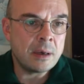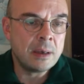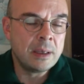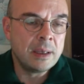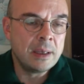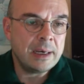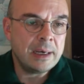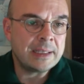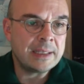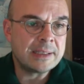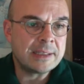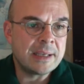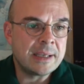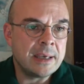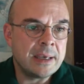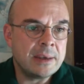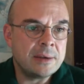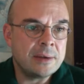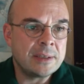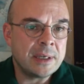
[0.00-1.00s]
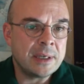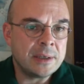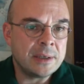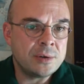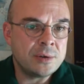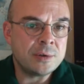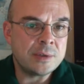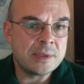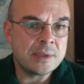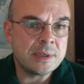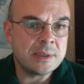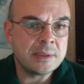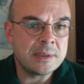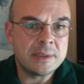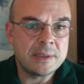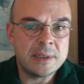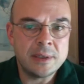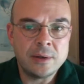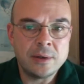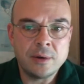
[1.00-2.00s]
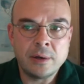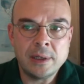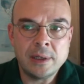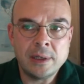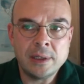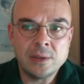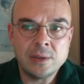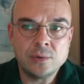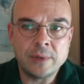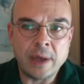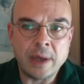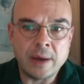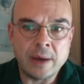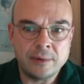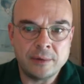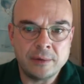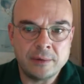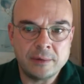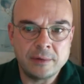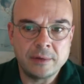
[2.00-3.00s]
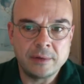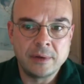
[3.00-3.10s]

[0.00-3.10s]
let's say, 10 years, since the early 2000s.